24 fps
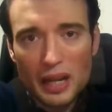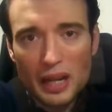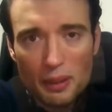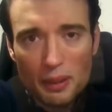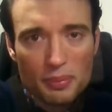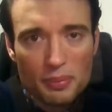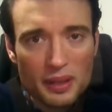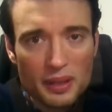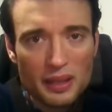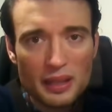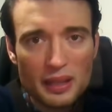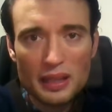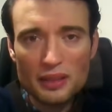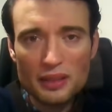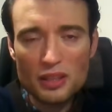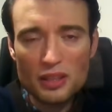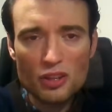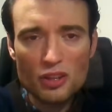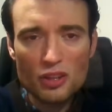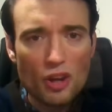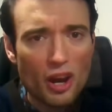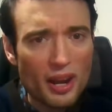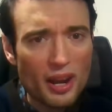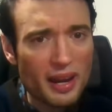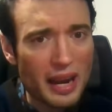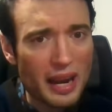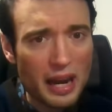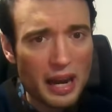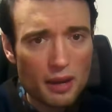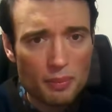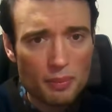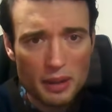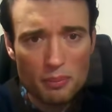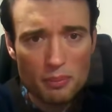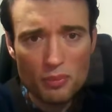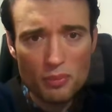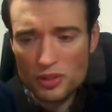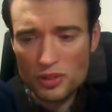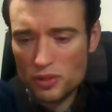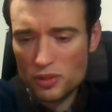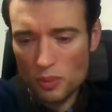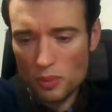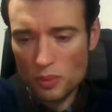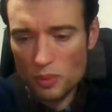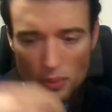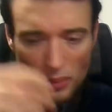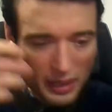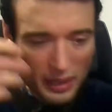Dhabi in the United Arab
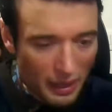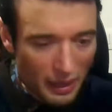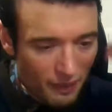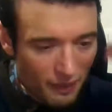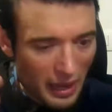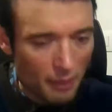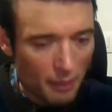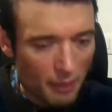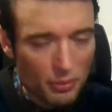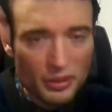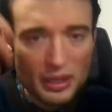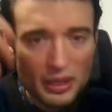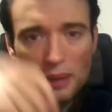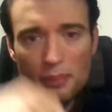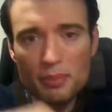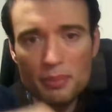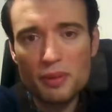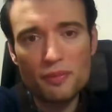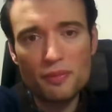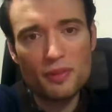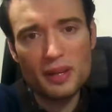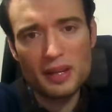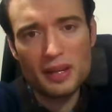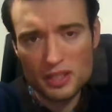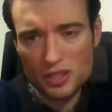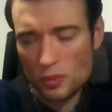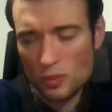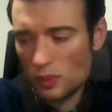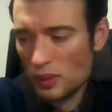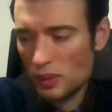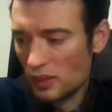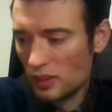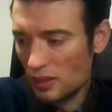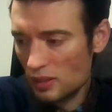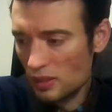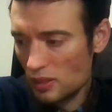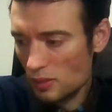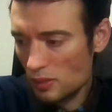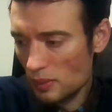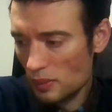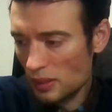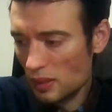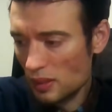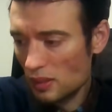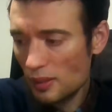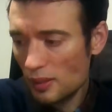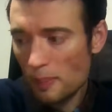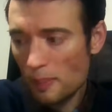Emirates, where we have Abu Dhabi Finance Week this
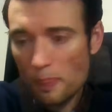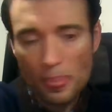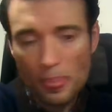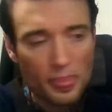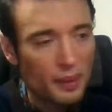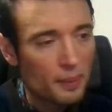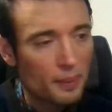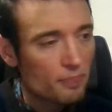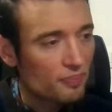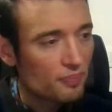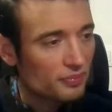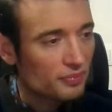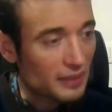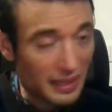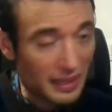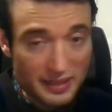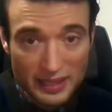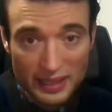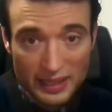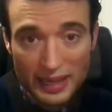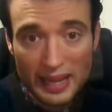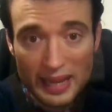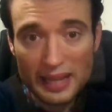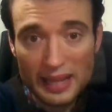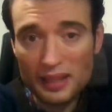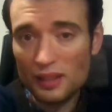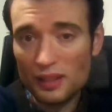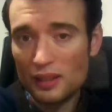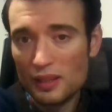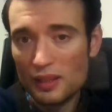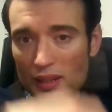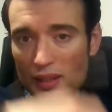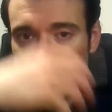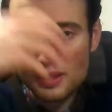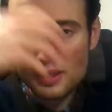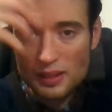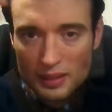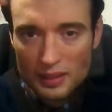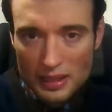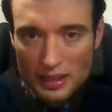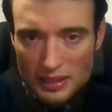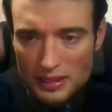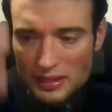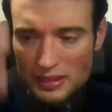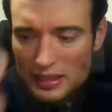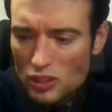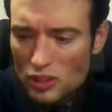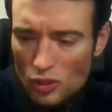week. And today,
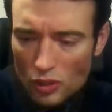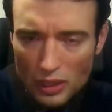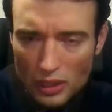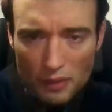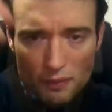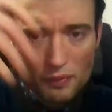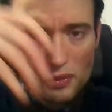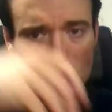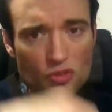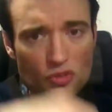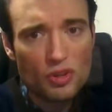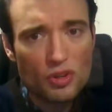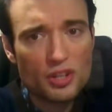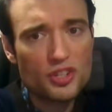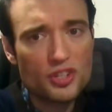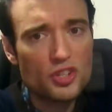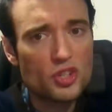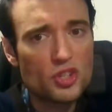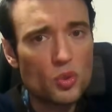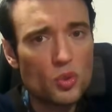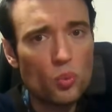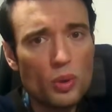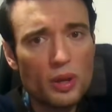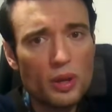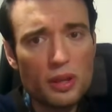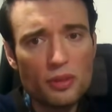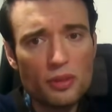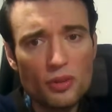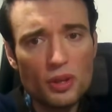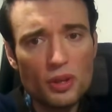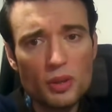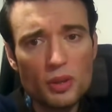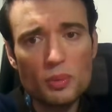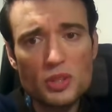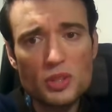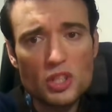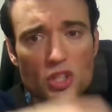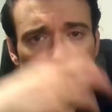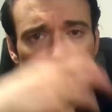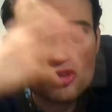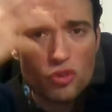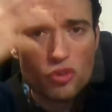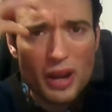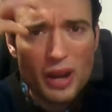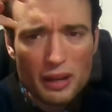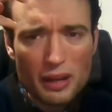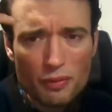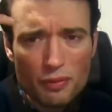there's a Digital Infrastructure 2030, which
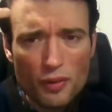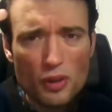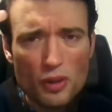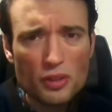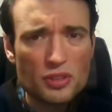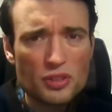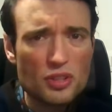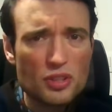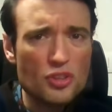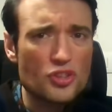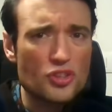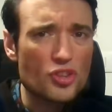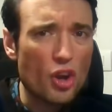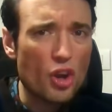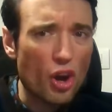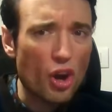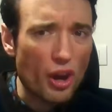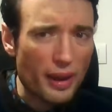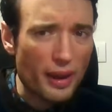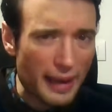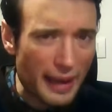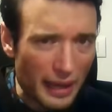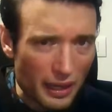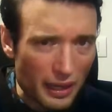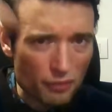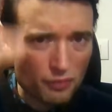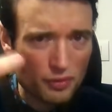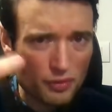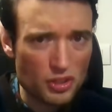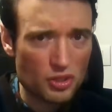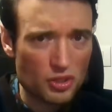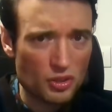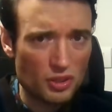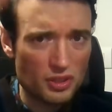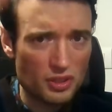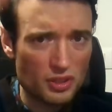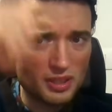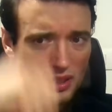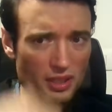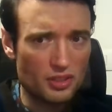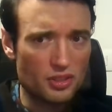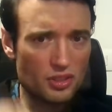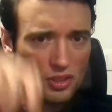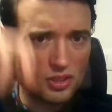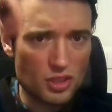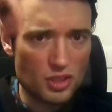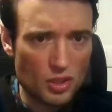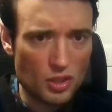track focuses on artificial
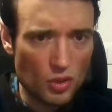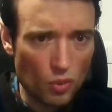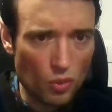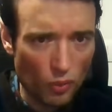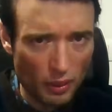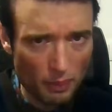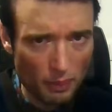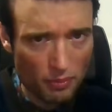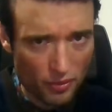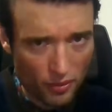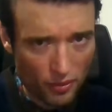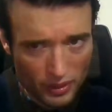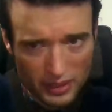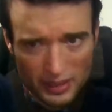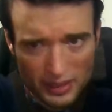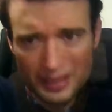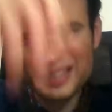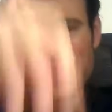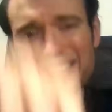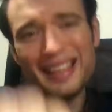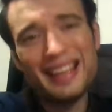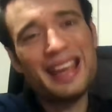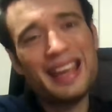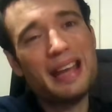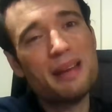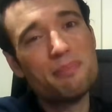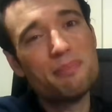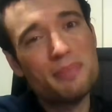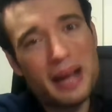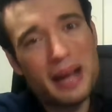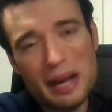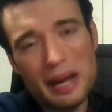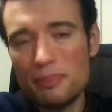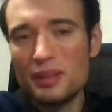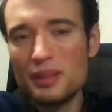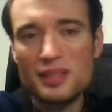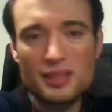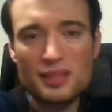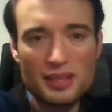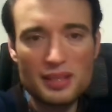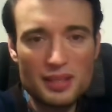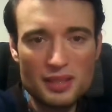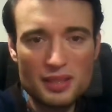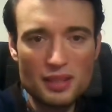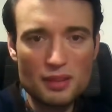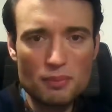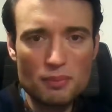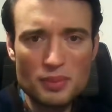intelligence, Web3, and public
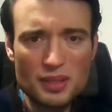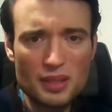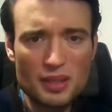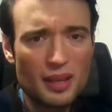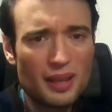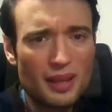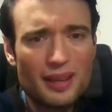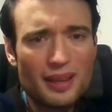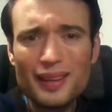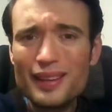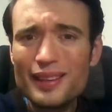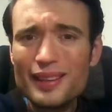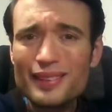systems.